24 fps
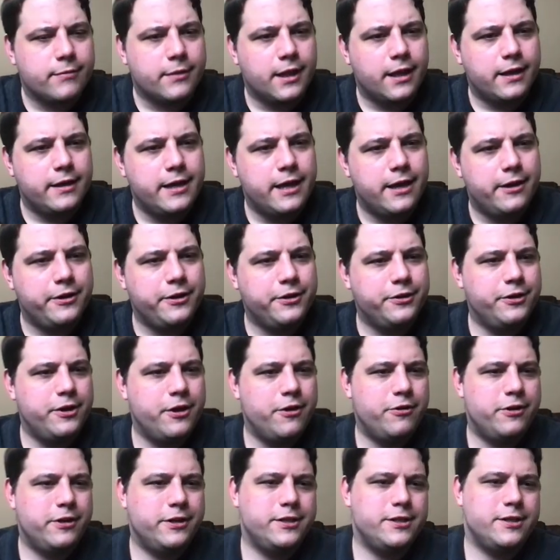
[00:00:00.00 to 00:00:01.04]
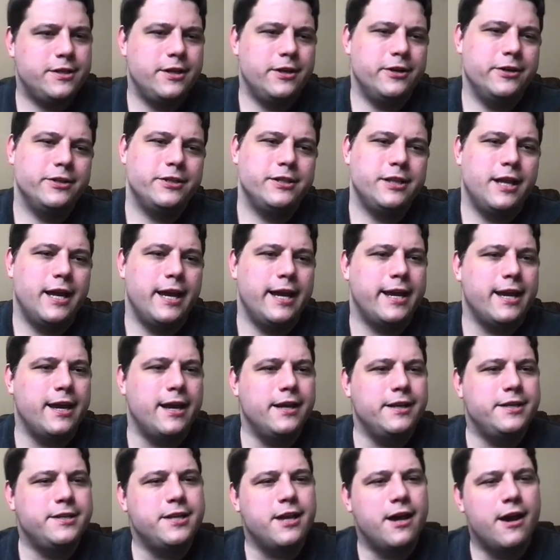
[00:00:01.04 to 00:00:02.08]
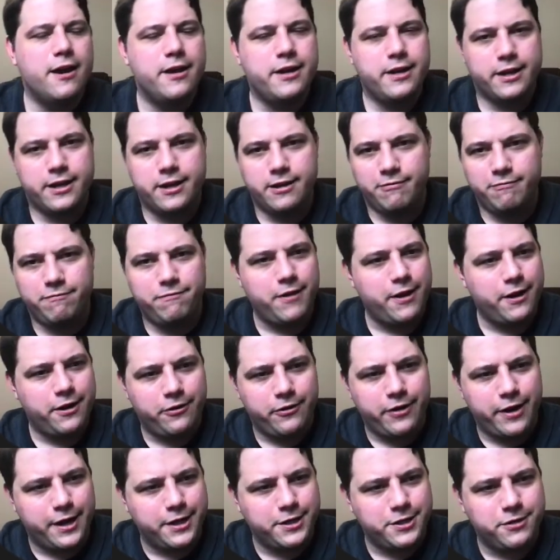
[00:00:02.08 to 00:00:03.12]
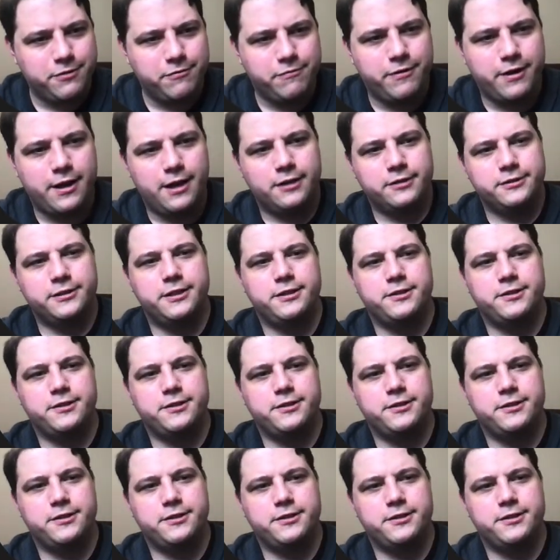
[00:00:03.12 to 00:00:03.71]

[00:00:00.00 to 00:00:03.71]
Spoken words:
Now you'll notice there's like a ton of configuration files.